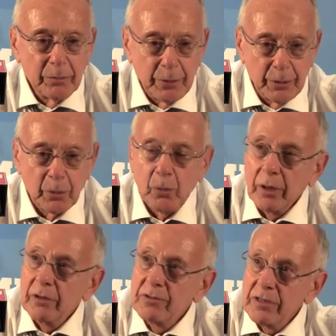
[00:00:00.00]
people
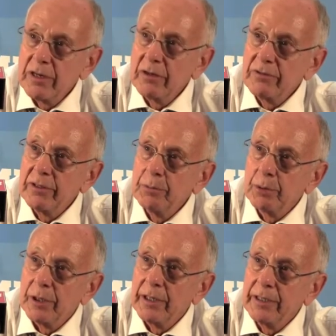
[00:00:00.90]
wanted to see our team
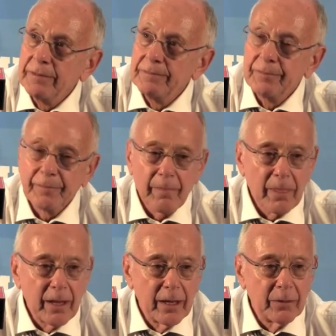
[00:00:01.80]
play
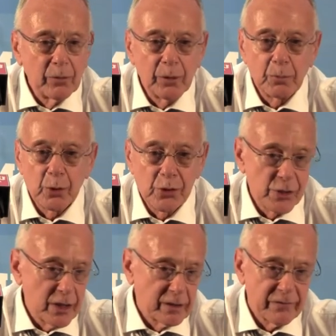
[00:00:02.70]
and would
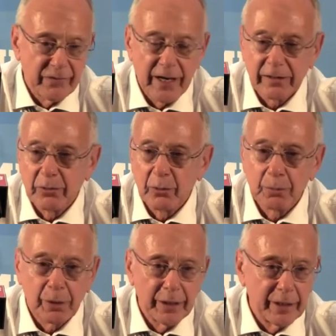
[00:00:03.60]
appreciate the fact that
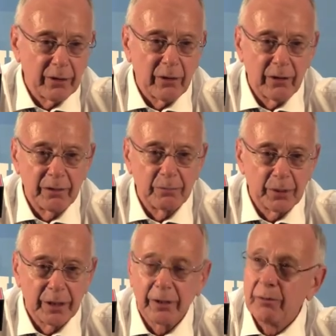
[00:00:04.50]
we're playing hard and
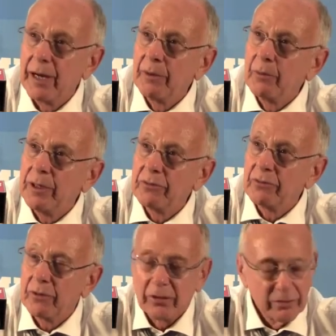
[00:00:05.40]
playing the right way.
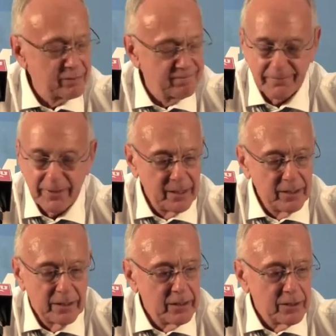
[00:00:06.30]
So it's
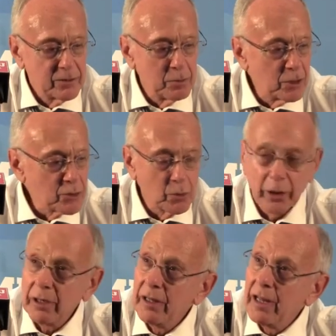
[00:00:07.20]
much
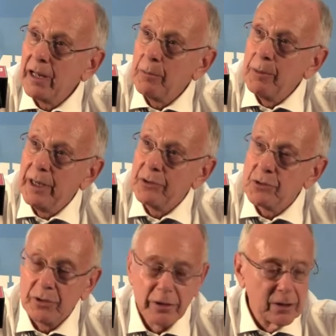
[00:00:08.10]
quicker than I
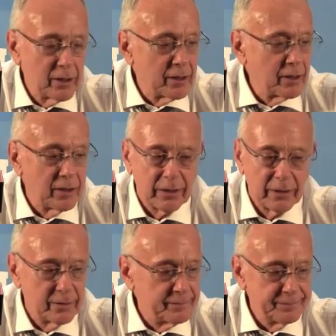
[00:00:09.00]
imagined,
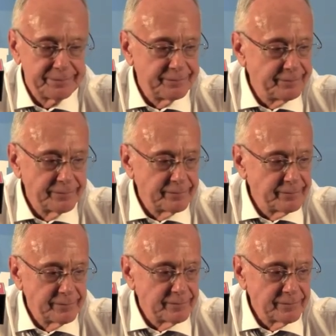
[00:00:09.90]
and
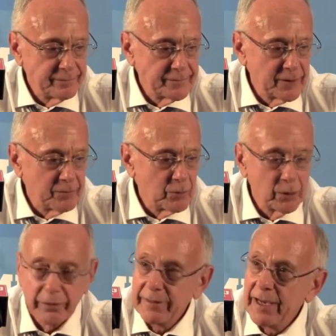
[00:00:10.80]
I'm
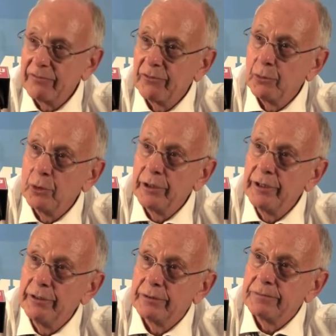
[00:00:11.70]
real thankful we're
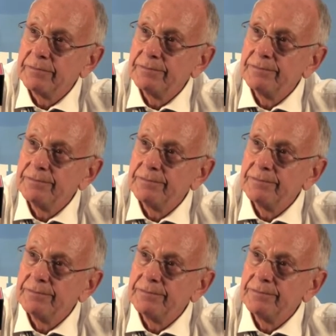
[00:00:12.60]
here.